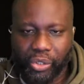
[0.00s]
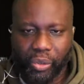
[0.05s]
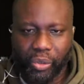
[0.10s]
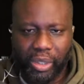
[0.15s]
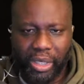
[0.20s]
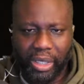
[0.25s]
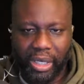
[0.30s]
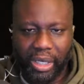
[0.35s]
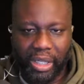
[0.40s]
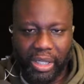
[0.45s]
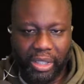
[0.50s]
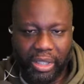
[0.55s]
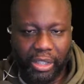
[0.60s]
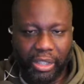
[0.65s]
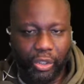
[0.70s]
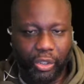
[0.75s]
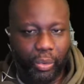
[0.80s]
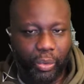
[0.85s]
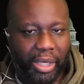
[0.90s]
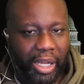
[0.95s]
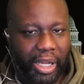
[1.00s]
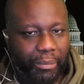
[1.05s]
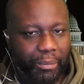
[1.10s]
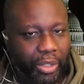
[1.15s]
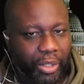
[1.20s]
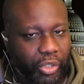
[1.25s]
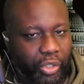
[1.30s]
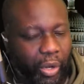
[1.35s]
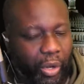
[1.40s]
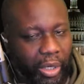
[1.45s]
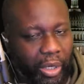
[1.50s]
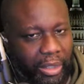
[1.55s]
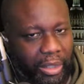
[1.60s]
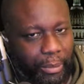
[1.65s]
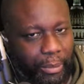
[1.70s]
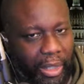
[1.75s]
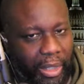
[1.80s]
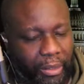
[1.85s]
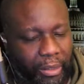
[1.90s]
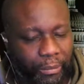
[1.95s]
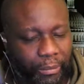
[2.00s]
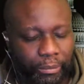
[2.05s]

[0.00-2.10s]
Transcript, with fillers: And I think you and I have been talking about